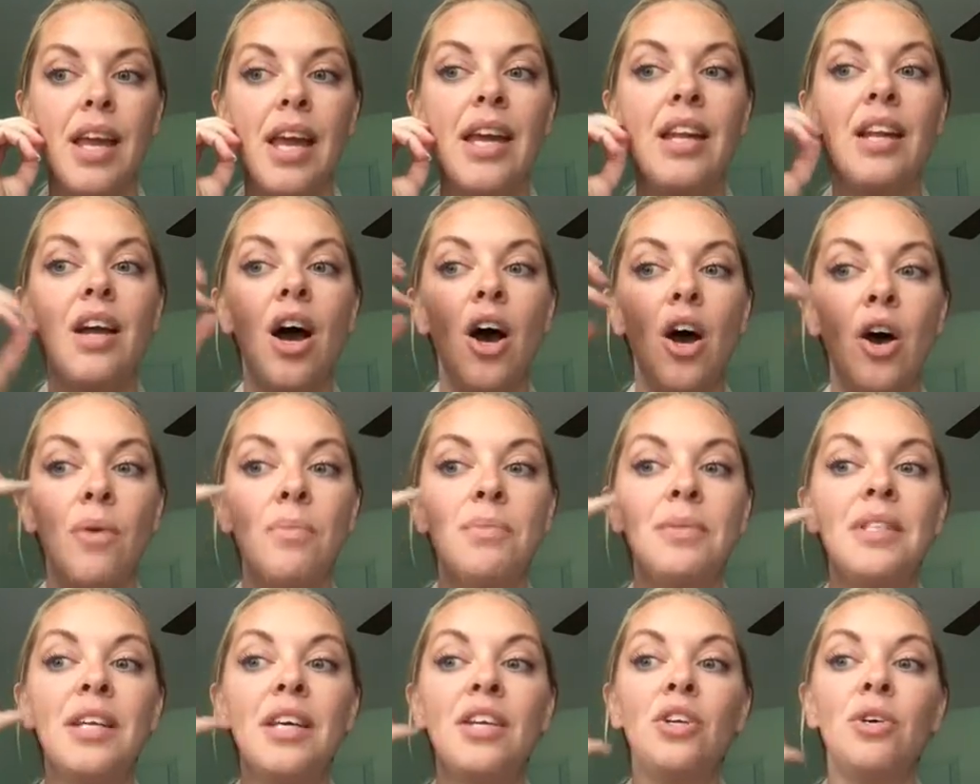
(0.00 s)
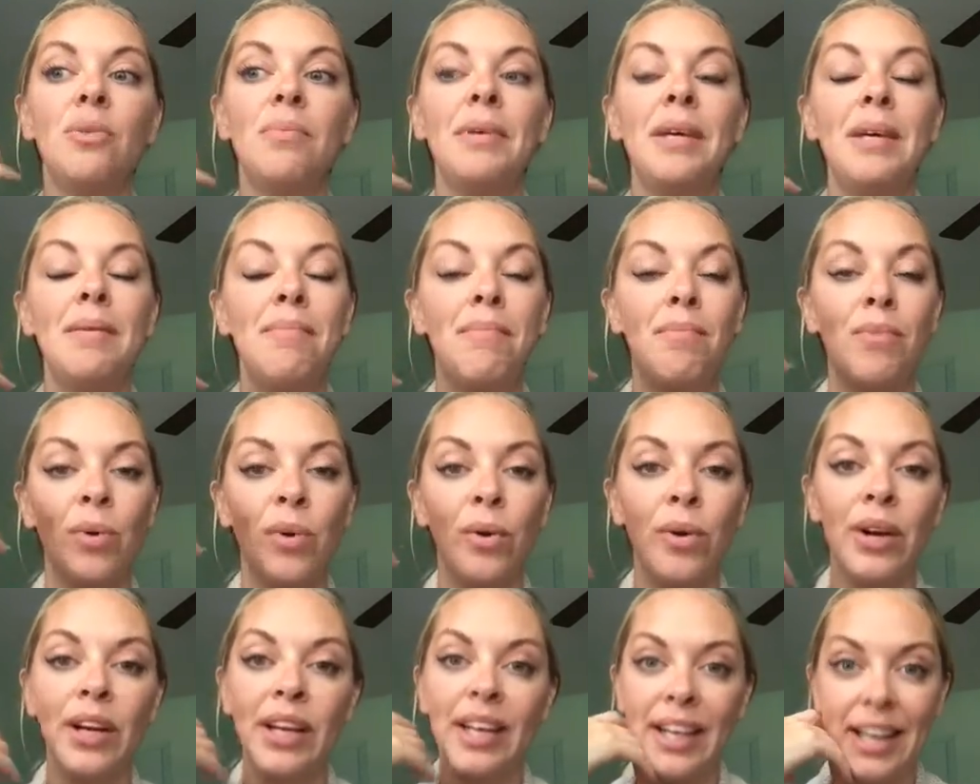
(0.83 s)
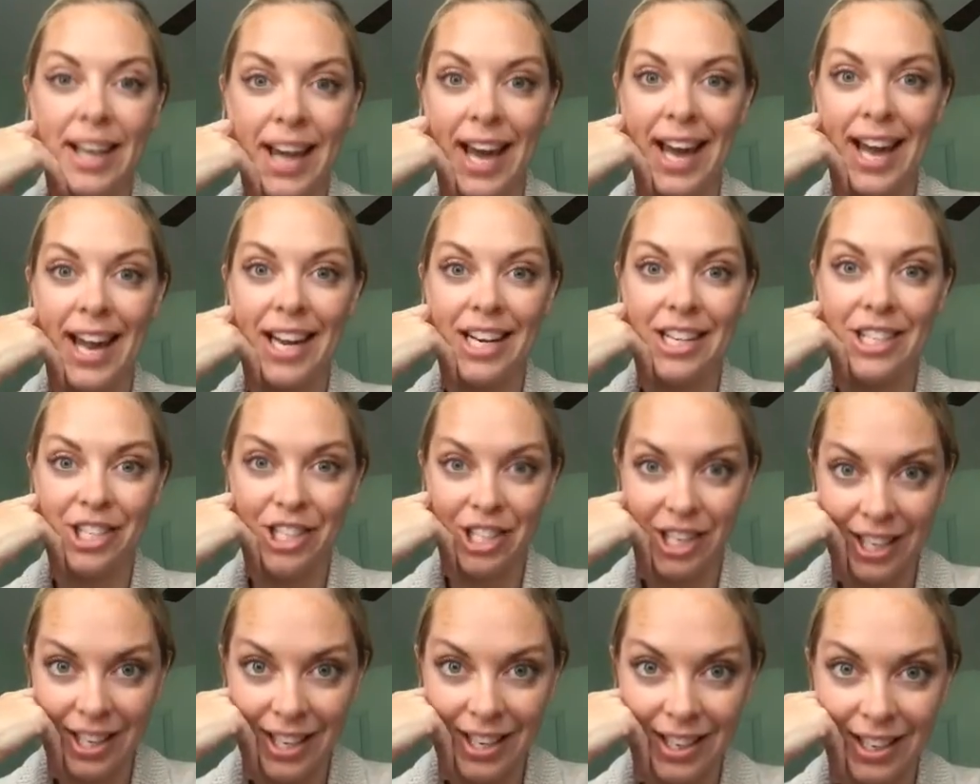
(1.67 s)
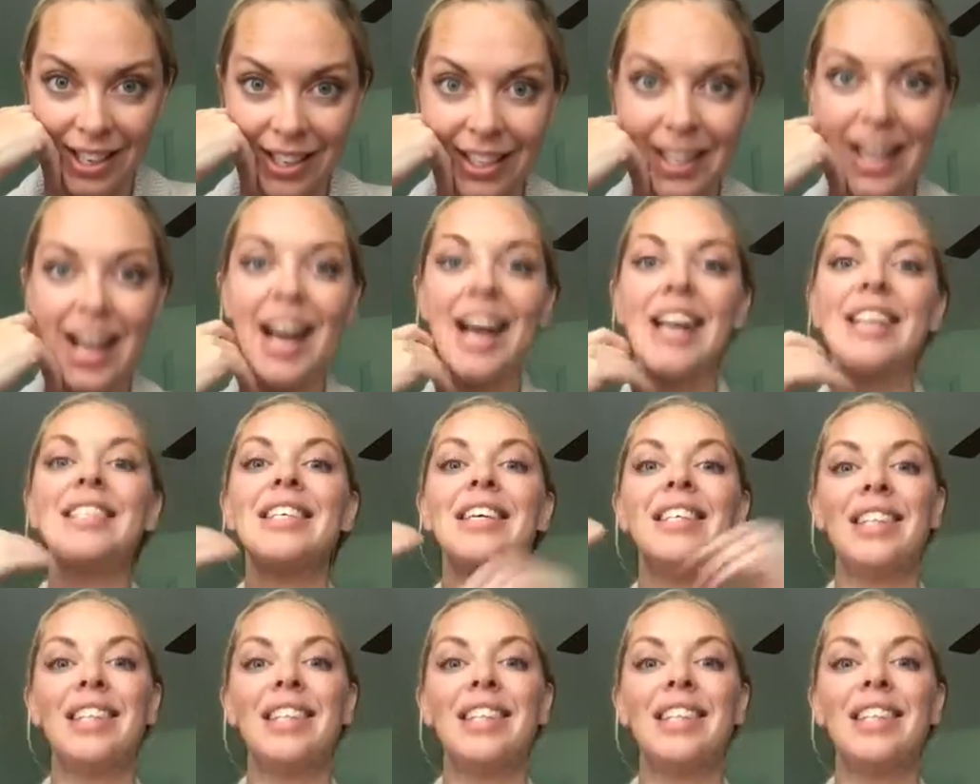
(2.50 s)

in hopes that you'll be more engaged in class,